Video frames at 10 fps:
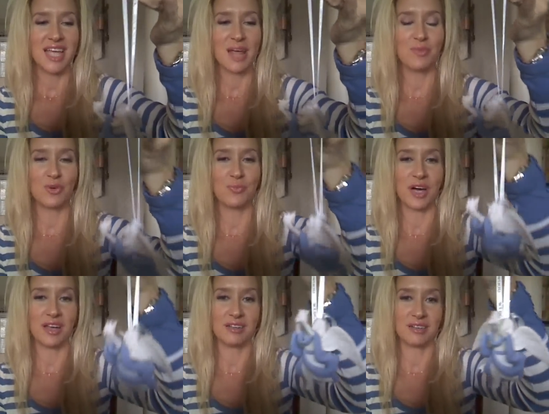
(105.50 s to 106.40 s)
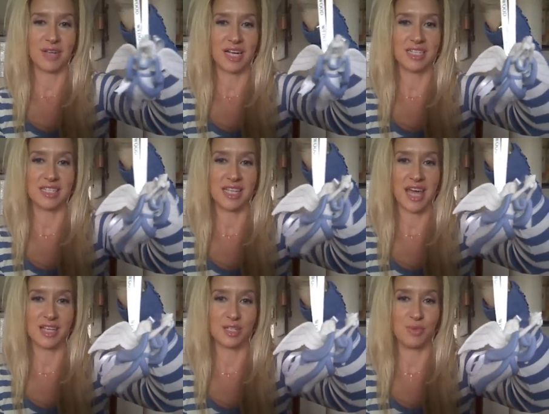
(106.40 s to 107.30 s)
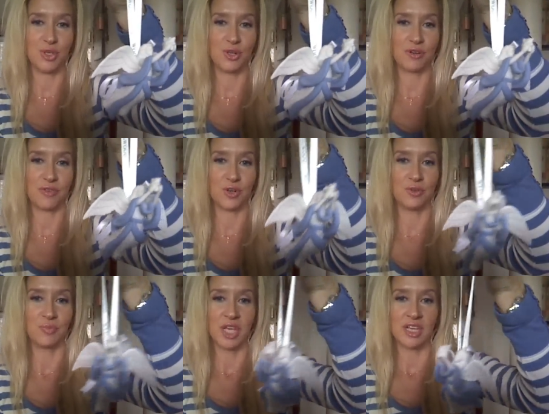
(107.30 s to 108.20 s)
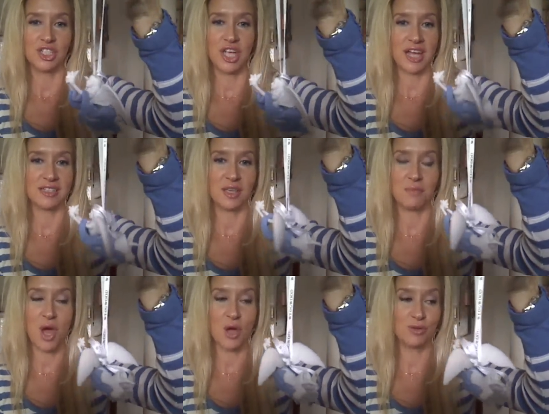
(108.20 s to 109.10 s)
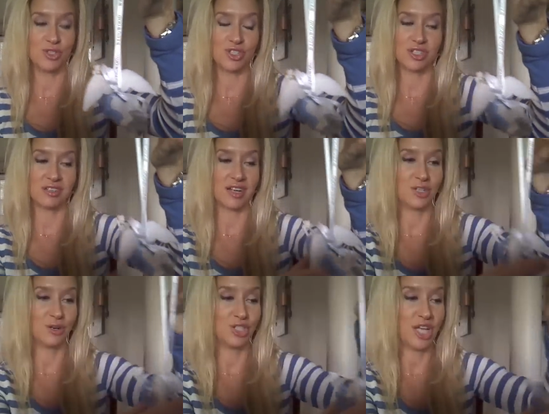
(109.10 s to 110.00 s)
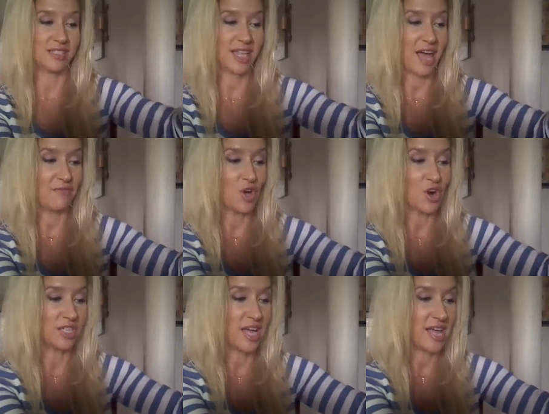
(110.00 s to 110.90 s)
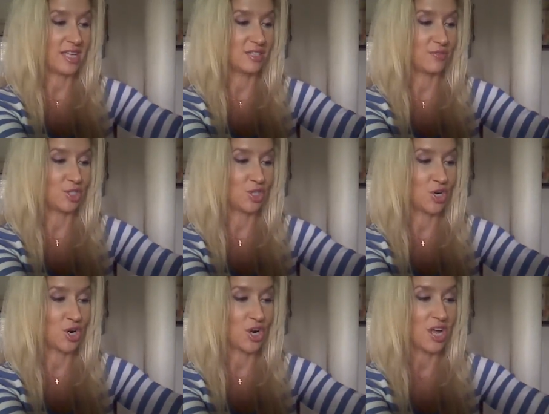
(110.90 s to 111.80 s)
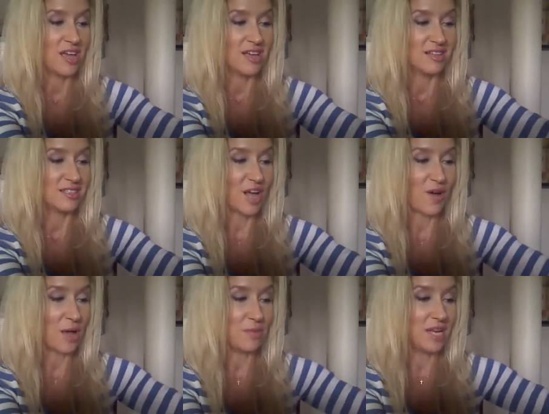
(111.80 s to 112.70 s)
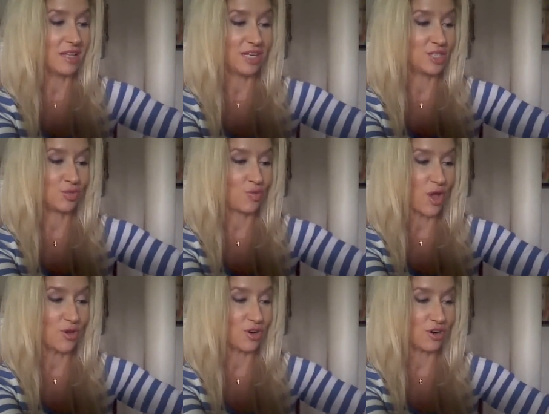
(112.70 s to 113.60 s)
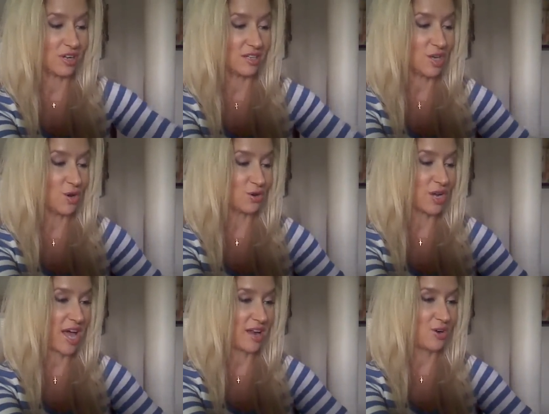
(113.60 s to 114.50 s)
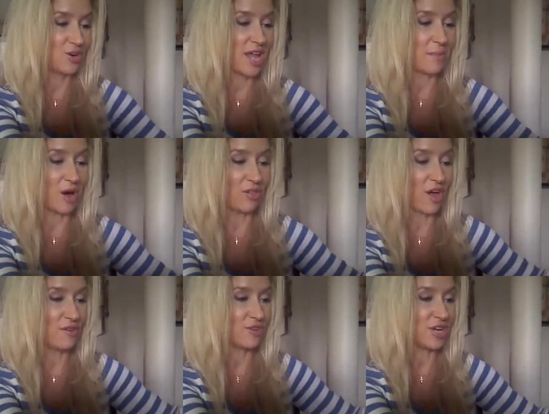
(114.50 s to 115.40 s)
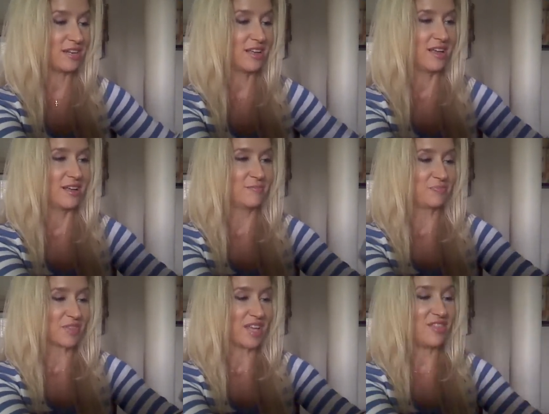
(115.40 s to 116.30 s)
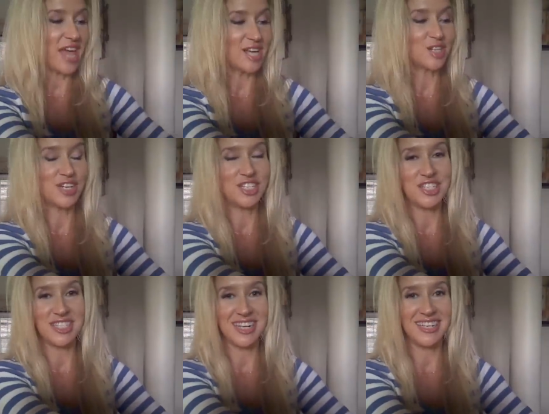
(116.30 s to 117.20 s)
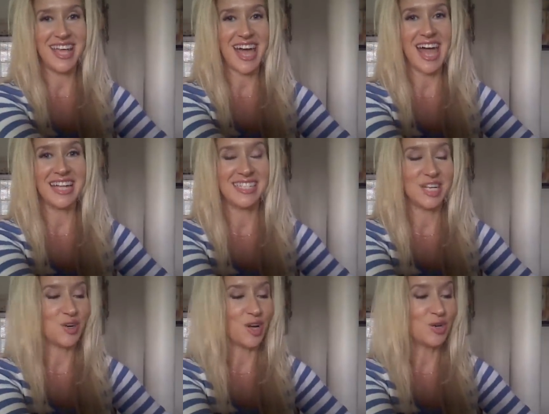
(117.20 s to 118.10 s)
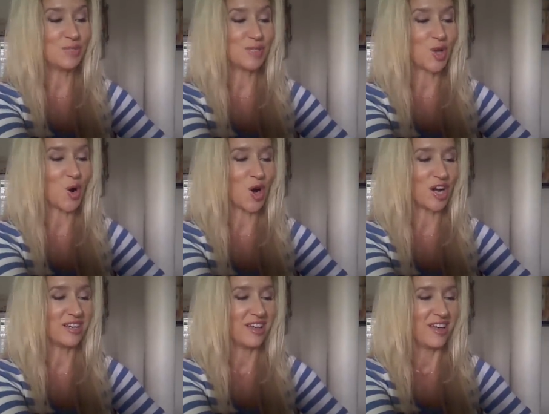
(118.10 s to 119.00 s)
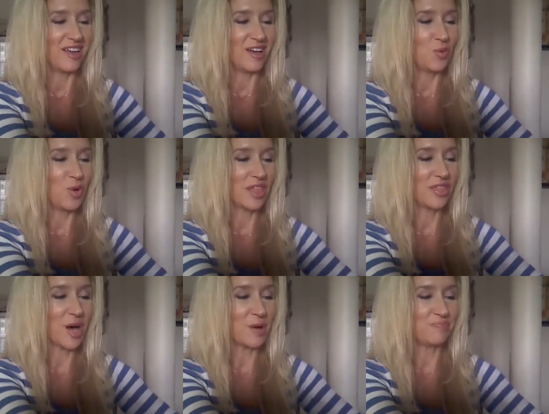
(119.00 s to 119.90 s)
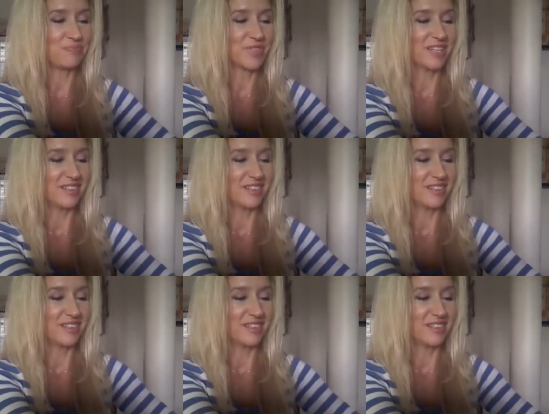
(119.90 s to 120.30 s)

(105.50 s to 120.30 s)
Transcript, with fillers: table, but I just think that is beautiful. She has the most, I told her she has caviar taste for sure. So I immediately just wrote her and told her it had her name all over it and thanked her, and she said, "Yeah, I had sent her a Christmas card with, um,